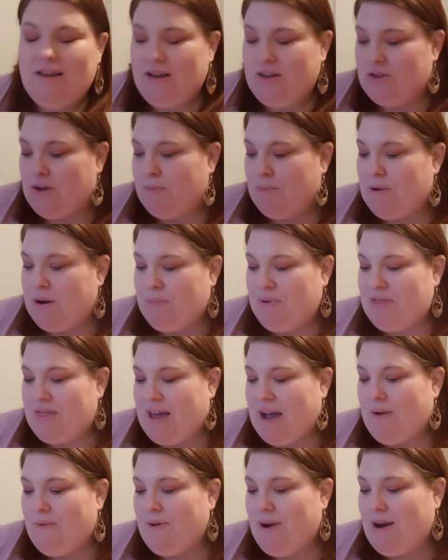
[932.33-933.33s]
So I'm going to put
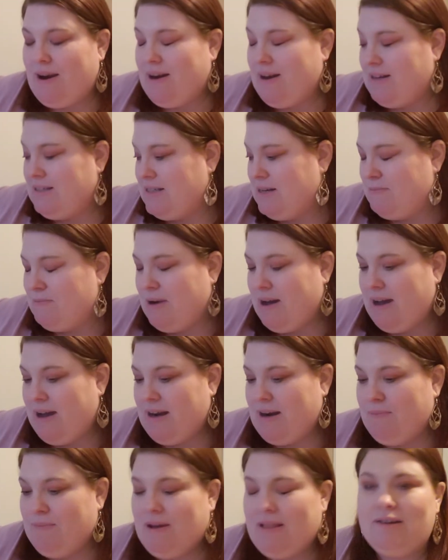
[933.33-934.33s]
that right next to mine
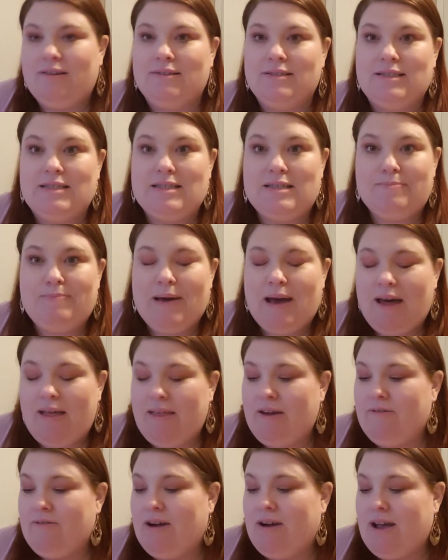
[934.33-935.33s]
in my little Z
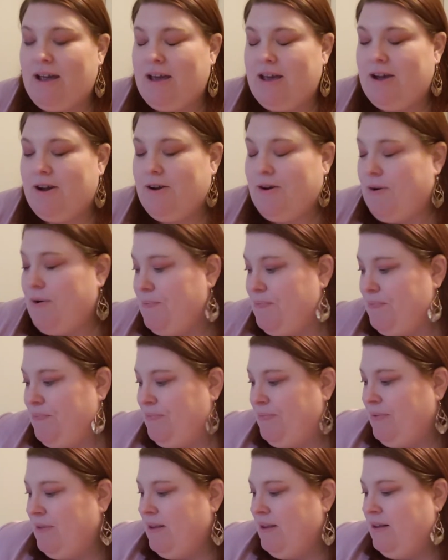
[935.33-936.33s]
palette right here.
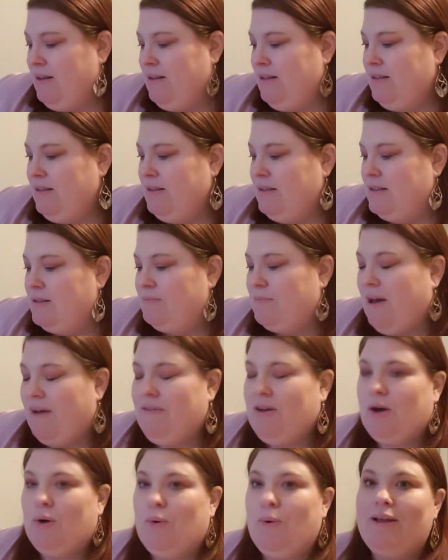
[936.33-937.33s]

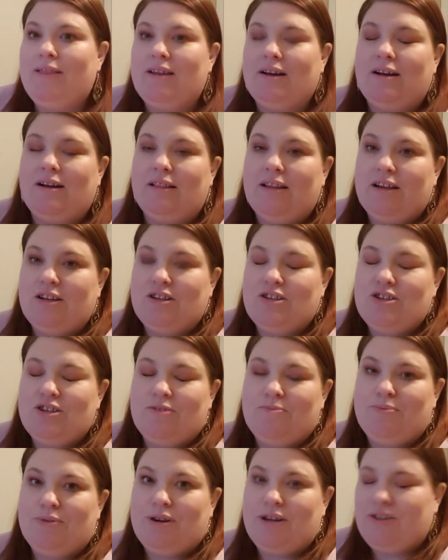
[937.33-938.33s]
Having quite the collection
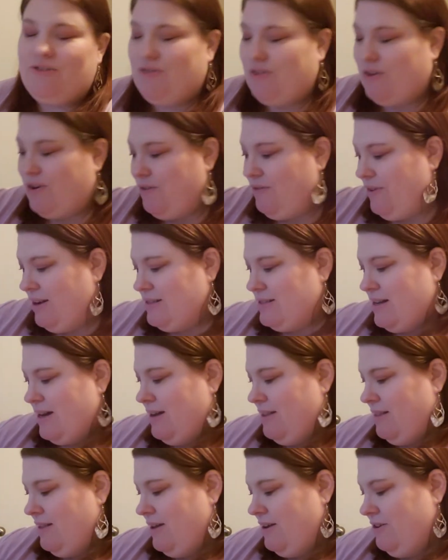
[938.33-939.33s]
of Pretties for Your Face
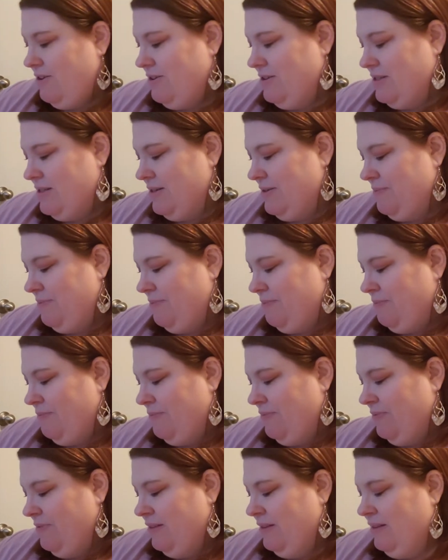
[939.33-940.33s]
highlighters.
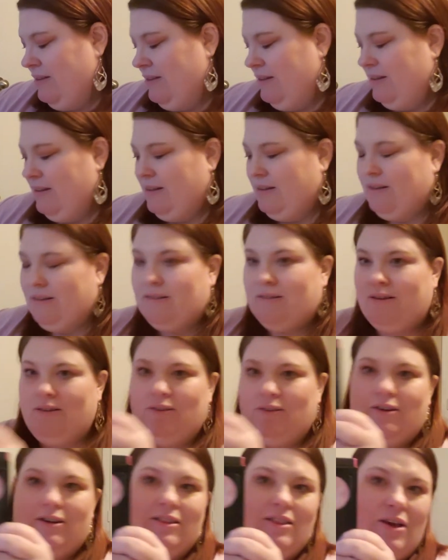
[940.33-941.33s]

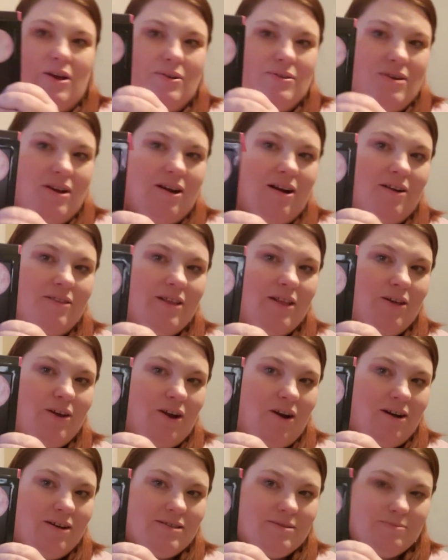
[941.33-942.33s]
Look at those. Aren't they look
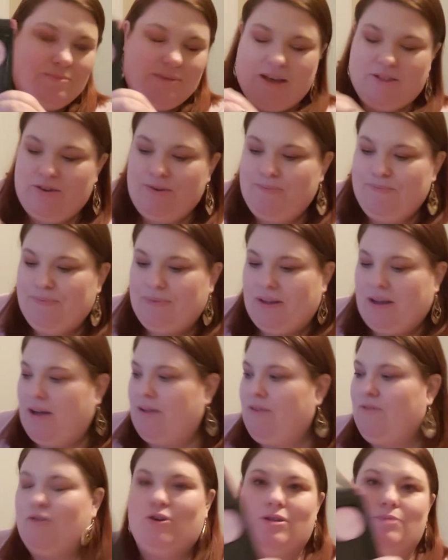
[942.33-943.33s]
awesome together? And
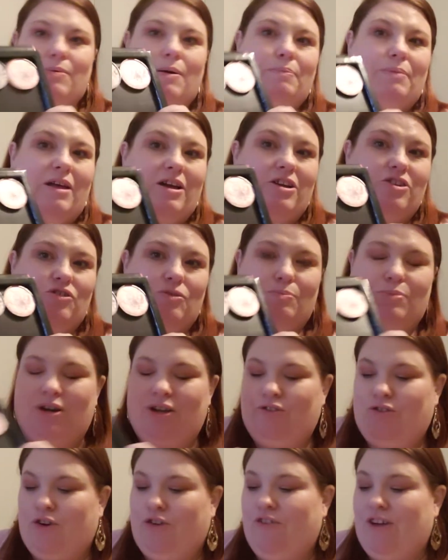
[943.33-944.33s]
of course my blush from
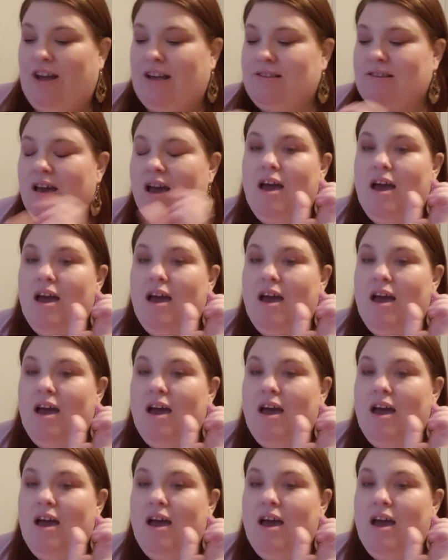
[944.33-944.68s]
Pretties for Your Face.